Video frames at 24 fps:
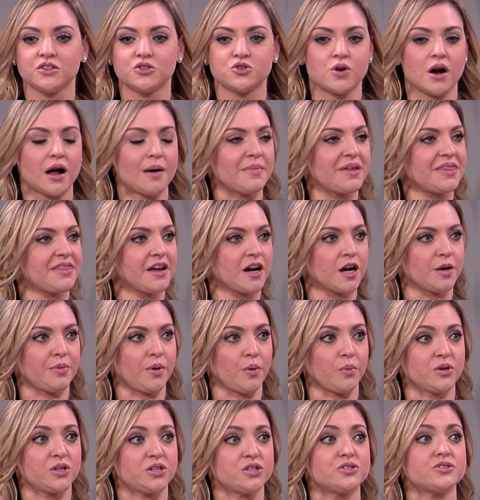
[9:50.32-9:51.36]
trauma therapy,
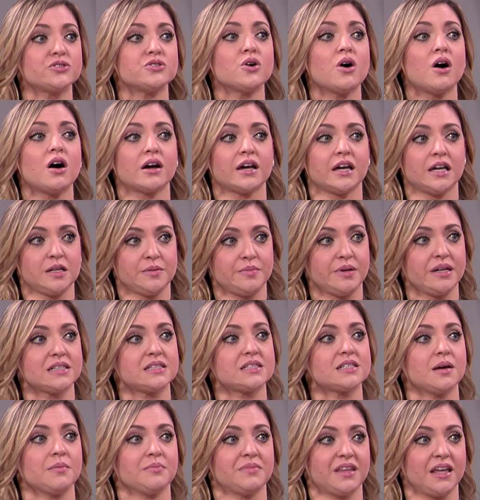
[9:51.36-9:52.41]
we're just talking about
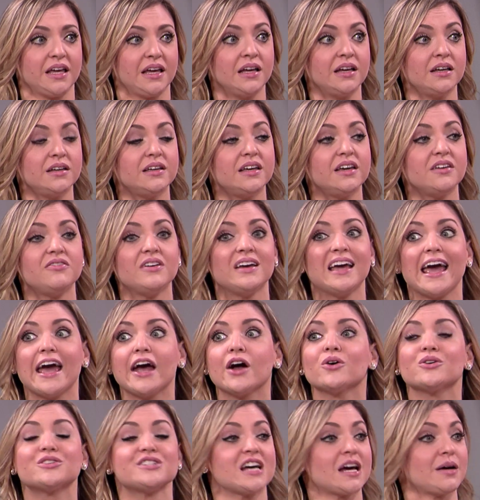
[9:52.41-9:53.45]
something, giving
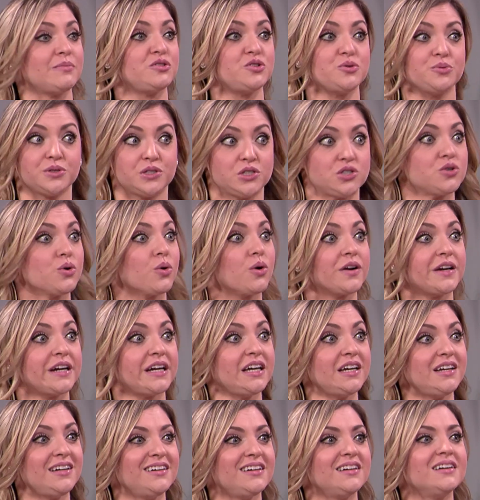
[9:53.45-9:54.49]
airtime to a
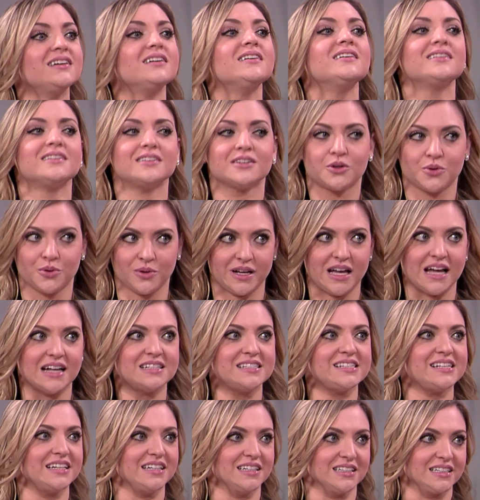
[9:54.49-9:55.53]
story creates
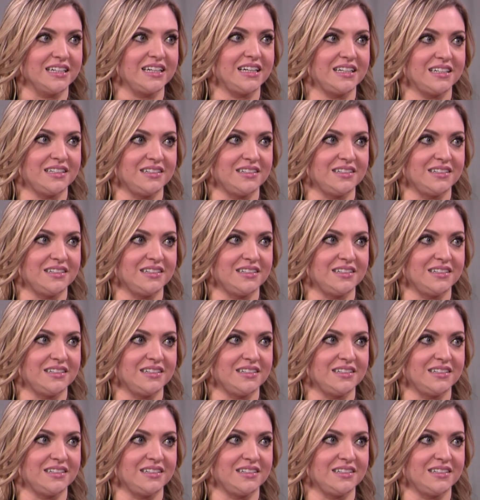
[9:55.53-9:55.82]
healing.